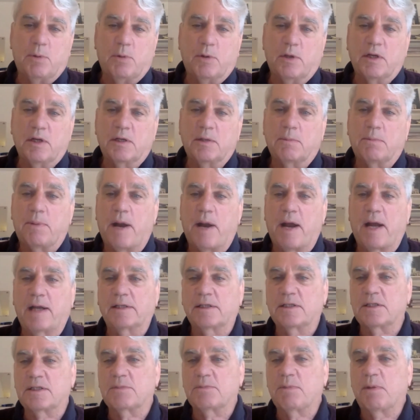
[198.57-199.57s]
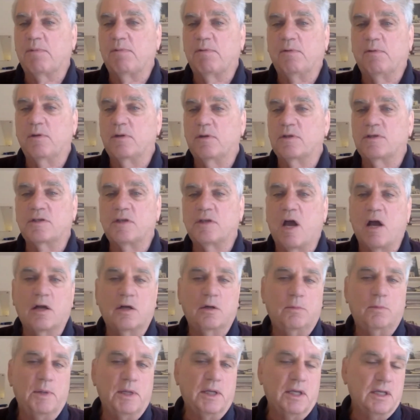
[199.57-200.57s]
put into practice before the
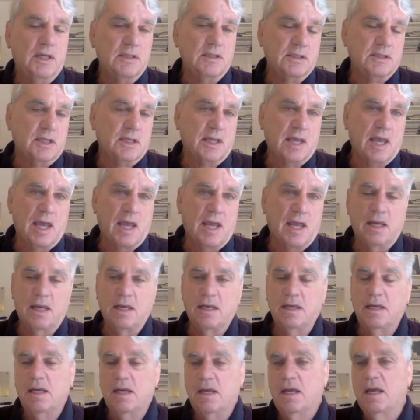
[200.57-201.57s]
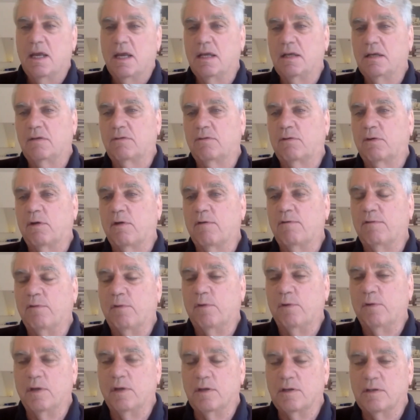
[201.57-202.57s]
cycle begins again in 3 or
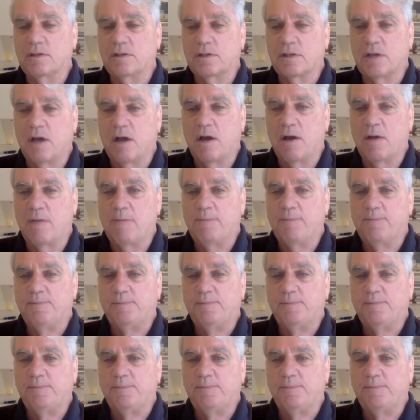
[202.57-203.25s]
4 years' time.